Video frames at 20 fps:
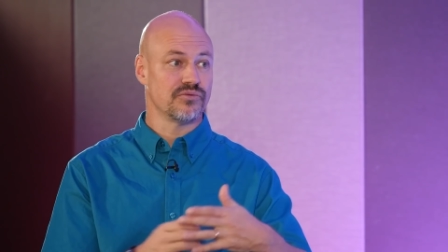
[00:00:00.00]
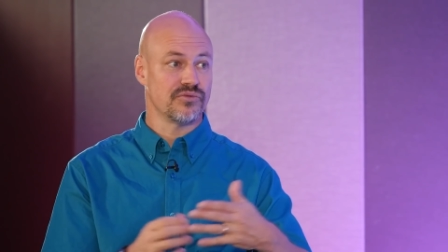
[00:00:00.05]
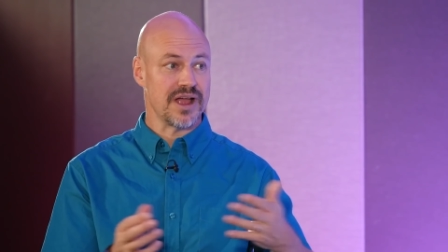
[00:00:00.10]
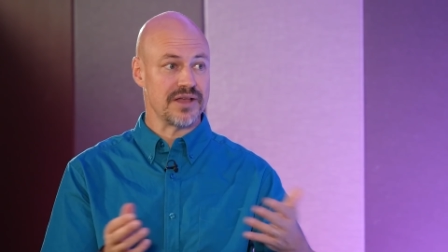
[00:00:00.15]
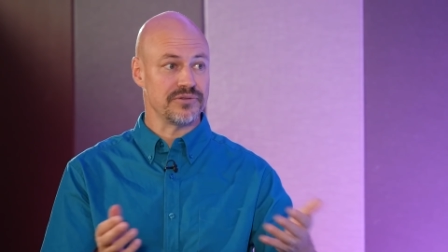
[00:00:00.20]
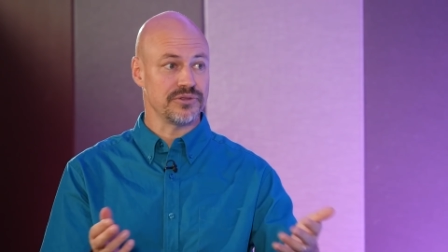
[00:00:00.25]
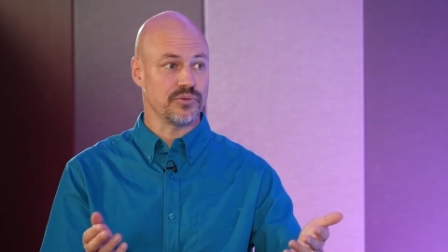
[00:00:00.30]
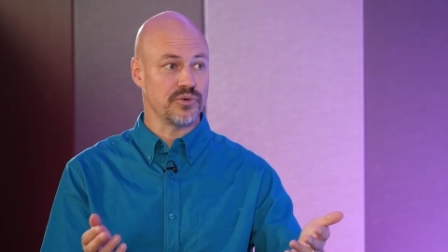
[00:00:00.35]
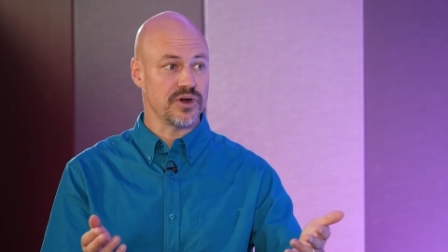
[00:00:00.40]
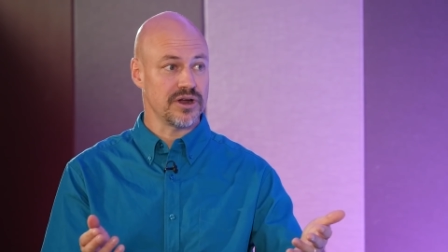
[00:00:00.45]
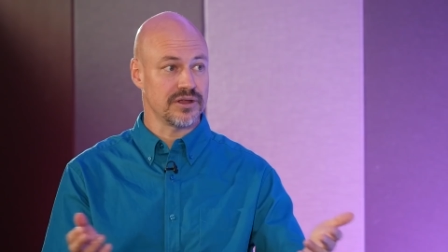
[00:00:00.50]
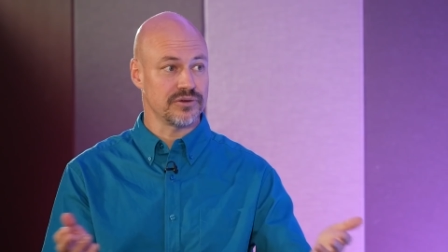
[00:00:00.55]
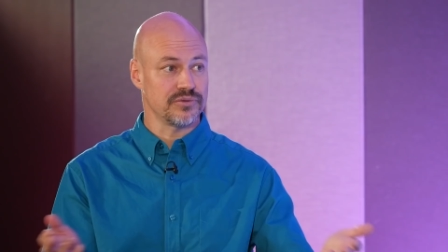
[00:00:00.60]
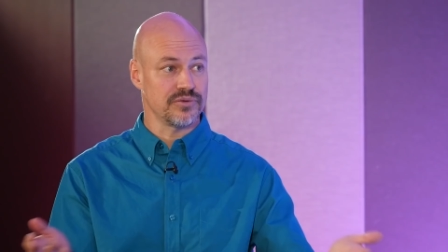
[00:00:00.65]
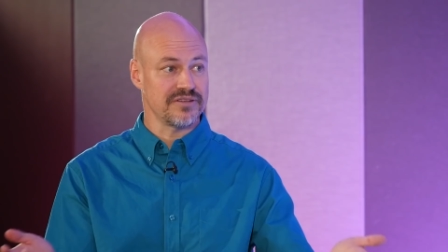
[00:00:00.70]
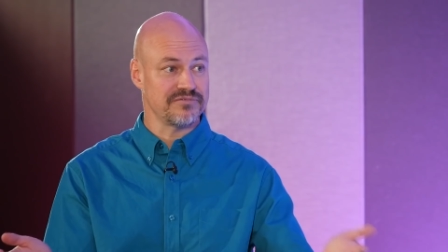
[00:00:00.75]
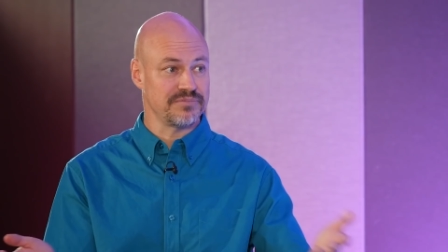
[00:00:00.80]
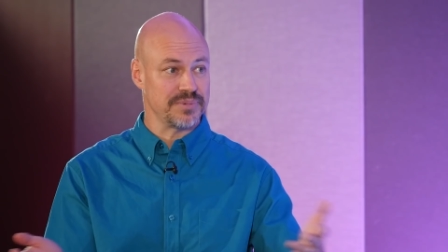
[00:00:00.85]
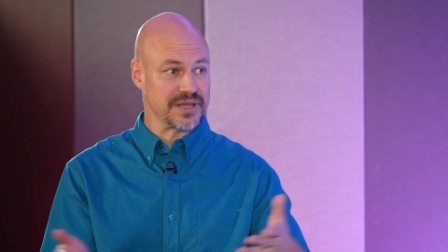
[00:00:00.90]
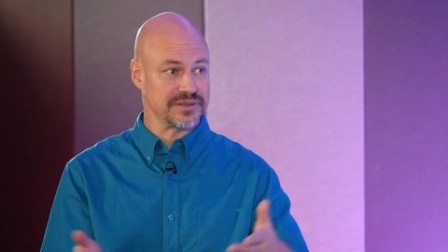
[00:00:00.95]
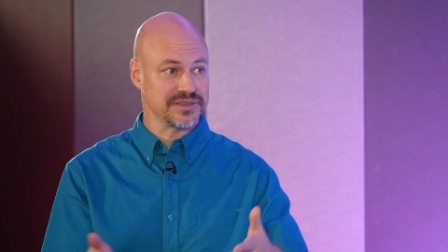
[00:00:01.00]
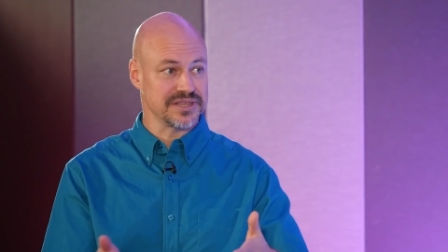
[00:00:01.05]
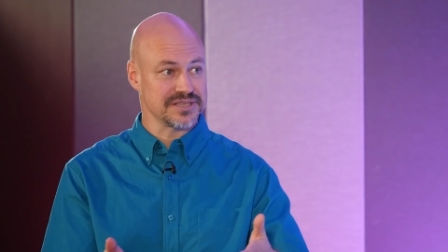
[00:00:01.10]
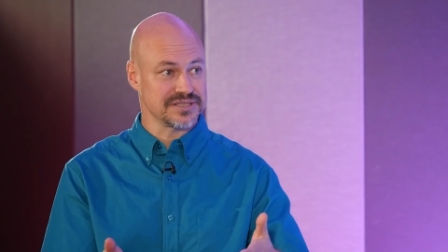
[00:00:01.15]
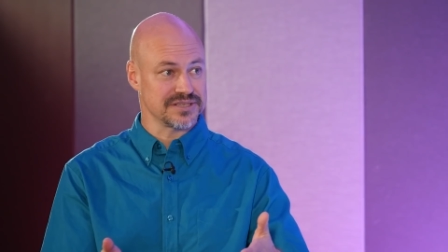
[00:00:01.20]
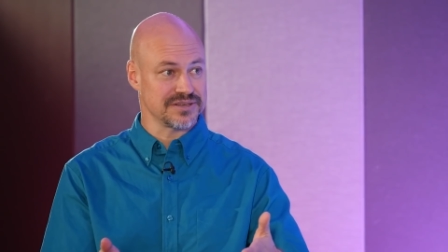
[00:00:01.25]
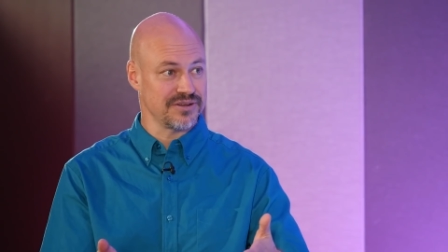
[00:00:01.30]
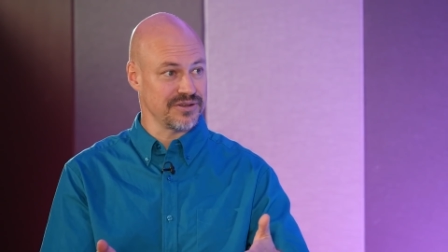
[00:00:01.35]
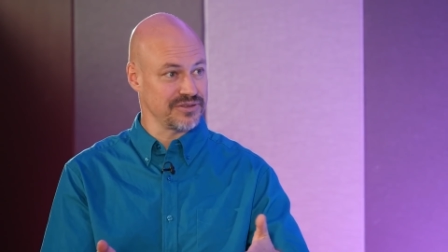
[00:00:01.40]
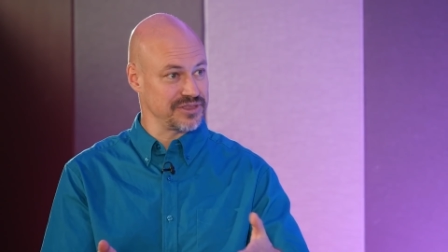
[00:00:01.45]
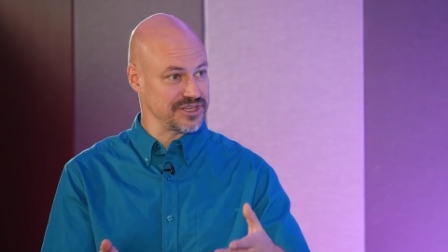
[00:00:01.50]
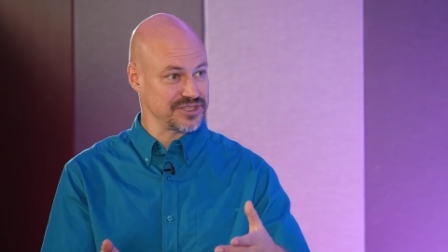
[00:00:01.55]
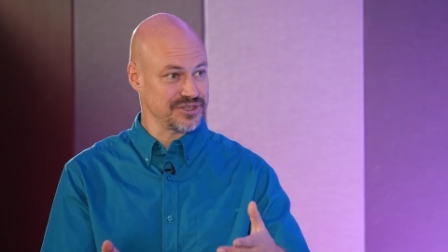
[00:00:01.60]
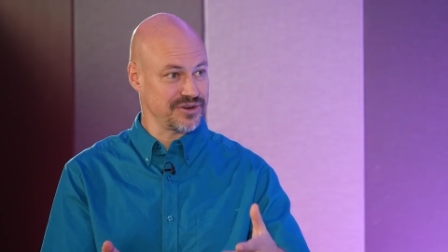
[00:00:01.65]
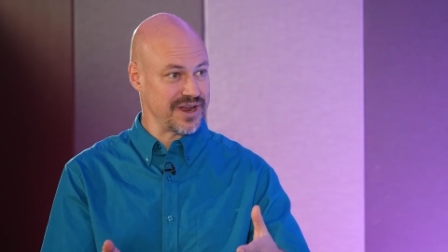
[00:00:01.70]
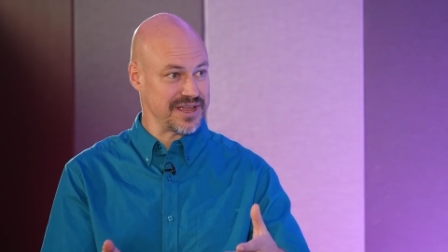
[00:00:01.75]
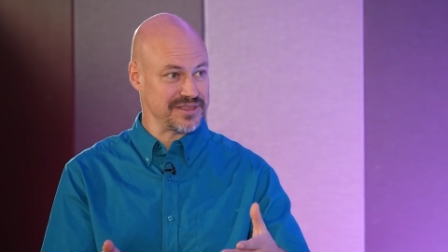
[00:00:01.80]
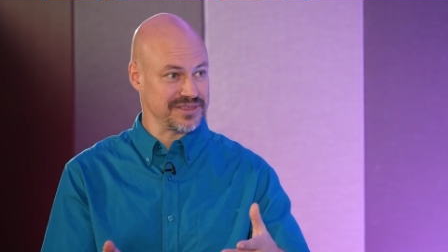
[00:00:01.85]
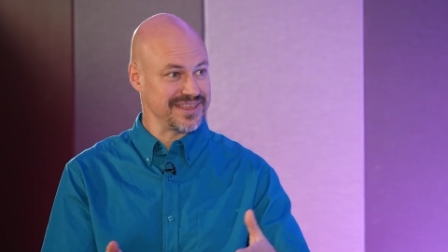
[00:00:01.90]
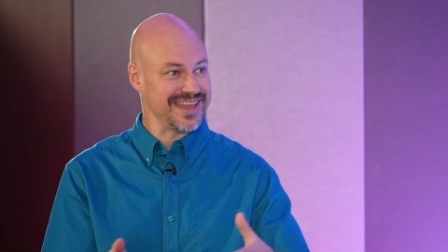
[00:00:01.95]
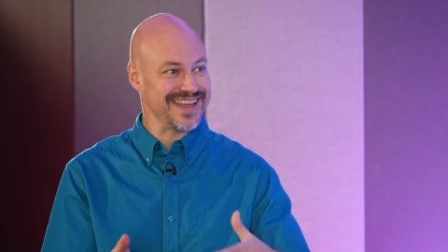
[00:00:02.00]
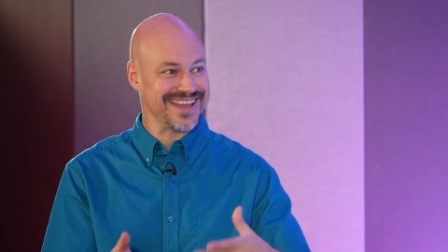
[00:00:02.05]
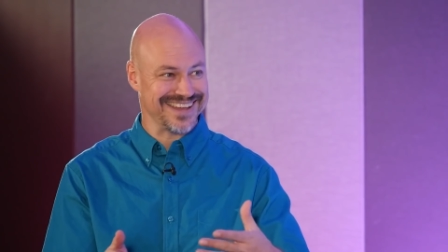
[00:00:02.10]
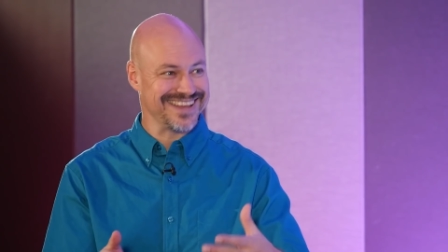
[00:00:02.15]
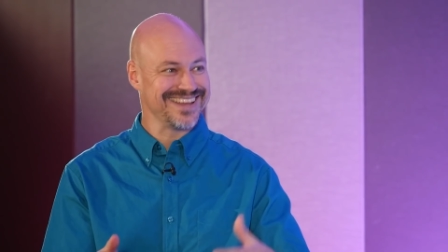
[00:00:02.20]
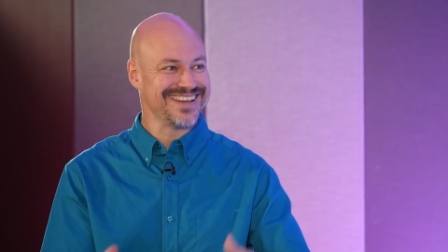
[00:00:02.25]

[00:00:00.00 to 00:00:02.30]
around the world, we've built this great thing.